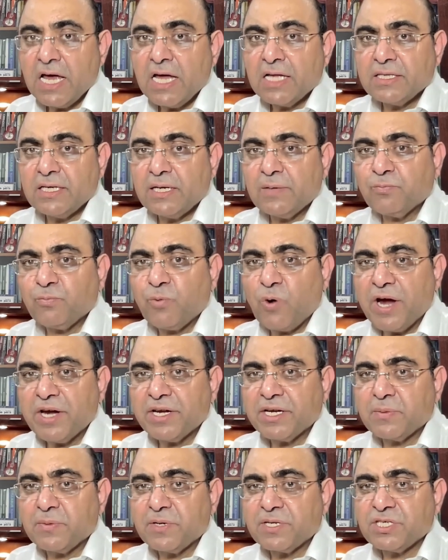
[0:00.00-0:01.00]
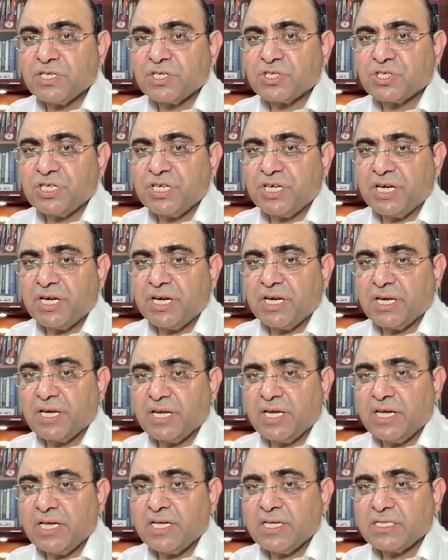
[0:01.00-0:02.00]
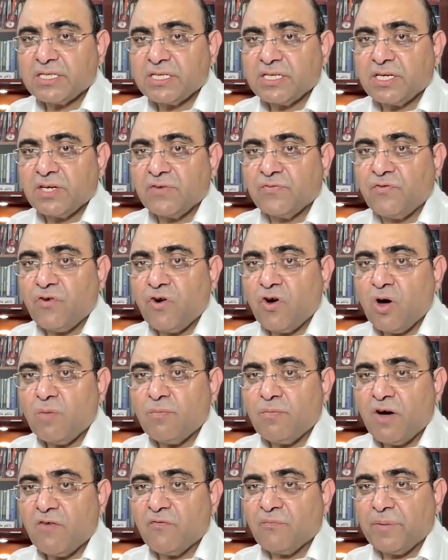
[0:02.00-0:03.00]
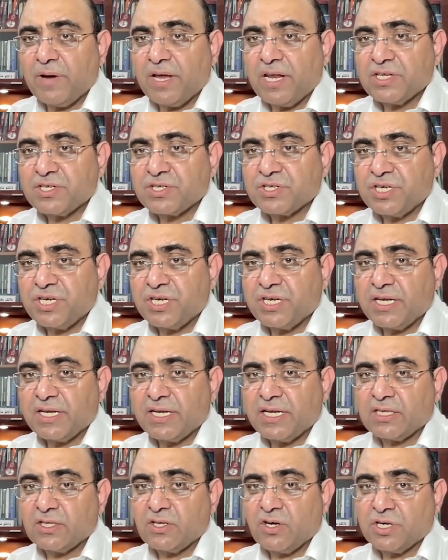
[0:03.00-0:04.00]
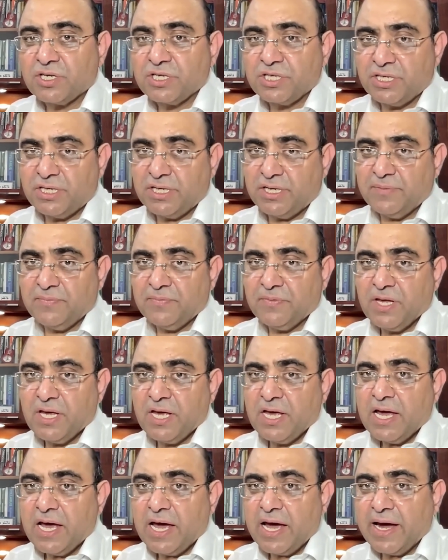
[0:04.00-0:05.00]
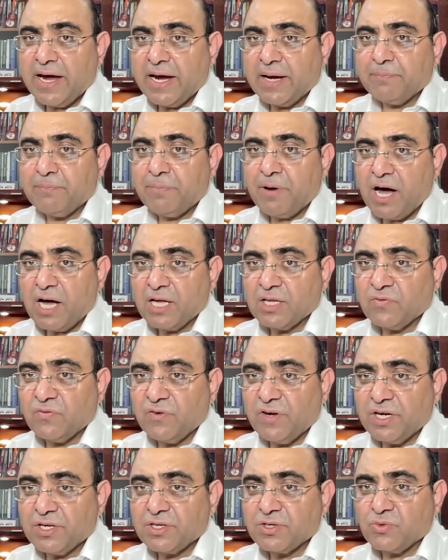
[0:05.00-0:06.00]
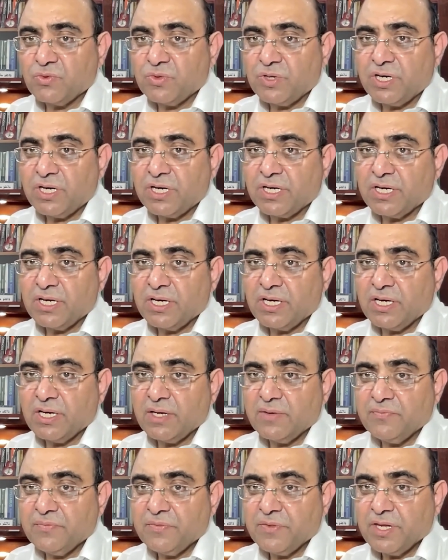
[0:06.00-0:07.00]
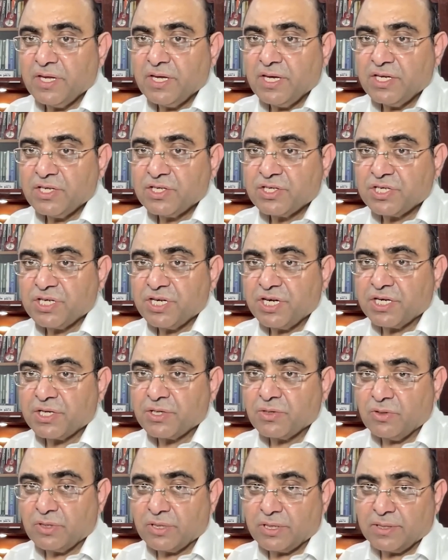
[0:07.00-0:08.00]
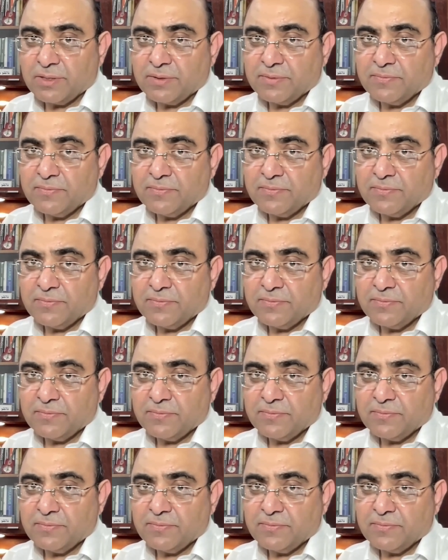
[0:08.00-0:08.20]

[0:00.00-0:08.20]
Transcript: Then point number 16 is reform of Palestinian Authority and pathway toward statehood.